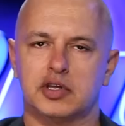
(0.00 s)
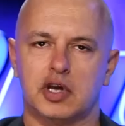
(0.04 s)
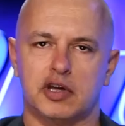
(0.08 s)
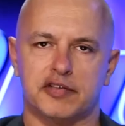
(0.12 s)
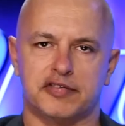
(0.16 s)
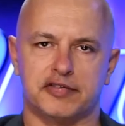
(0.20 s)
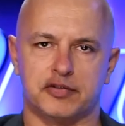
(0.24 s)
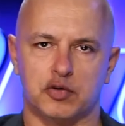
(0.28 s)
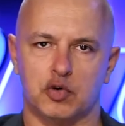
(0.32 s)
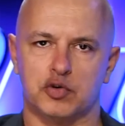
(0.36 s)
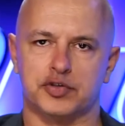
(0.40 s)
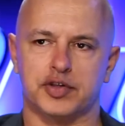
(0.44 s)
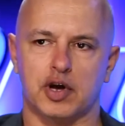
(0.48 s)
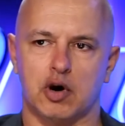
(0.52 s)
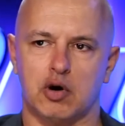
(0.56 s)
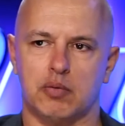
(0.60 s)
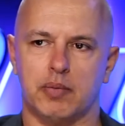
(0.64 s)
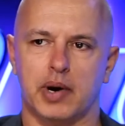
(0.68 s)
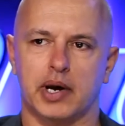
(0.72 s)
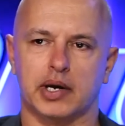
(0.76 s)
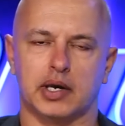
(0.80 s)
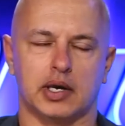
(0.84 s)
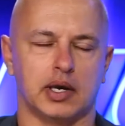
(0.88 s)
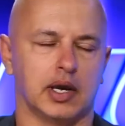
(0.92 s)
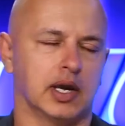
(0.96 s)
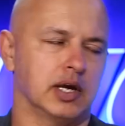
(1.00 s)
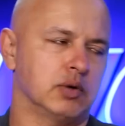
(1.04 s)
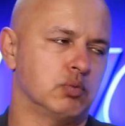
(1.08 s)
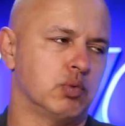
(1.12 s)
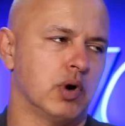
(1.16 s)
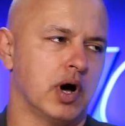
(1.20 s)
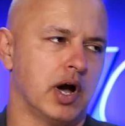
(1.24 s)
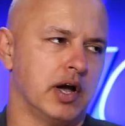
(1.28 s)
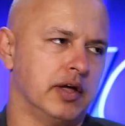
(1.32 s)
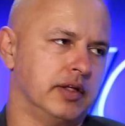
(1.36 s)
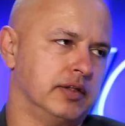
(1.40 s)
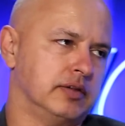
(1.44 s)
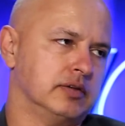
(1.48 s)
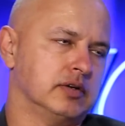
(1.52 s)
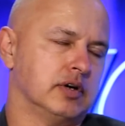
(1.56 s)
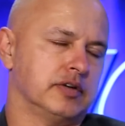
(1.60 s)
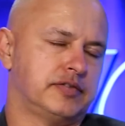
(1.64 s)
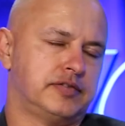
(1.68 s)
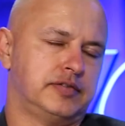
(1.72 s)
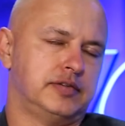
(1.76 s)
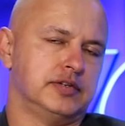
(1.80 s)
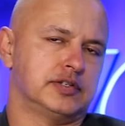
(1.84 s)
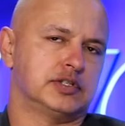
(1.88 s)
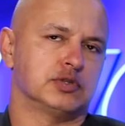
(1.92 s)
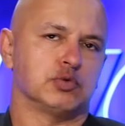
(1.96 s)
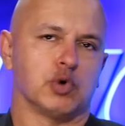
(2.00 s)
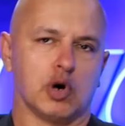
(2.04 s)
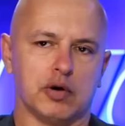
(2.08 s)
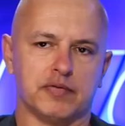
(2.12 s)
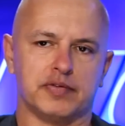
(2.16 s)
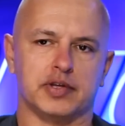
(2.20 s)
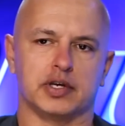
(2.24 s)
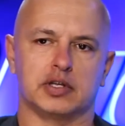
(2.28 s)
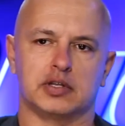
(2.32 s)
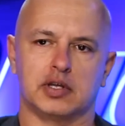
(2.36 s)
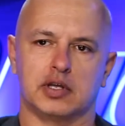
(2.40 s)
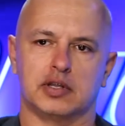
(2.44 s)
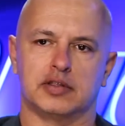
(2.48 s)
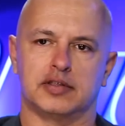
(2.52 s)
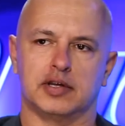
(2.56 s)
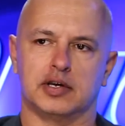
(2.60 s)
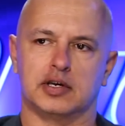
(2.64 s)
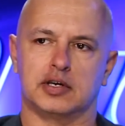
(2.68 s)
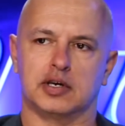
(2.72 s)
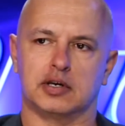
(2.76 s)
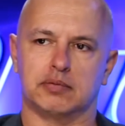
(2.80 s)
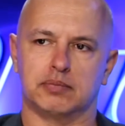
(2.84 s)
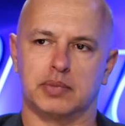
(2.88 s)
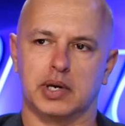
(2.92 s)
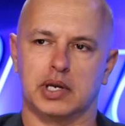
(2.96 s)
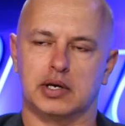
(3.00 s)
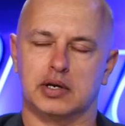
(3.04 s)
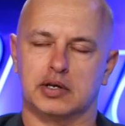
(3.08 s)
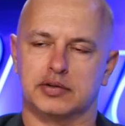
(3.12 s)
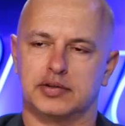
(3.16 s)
they thought they were making headway. This is what I think they're thinking, Ben.